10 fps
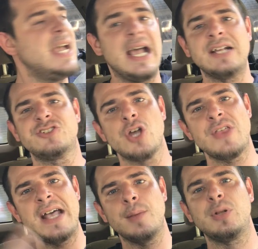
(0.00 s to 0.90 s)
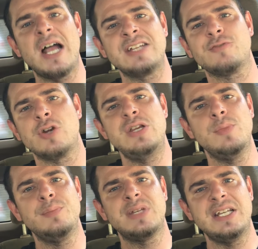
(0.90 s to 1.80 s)
And so that applies for
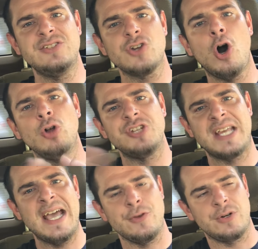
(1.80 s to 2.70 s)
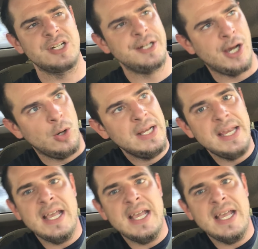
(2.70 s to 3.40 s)
human beings altogether, you know.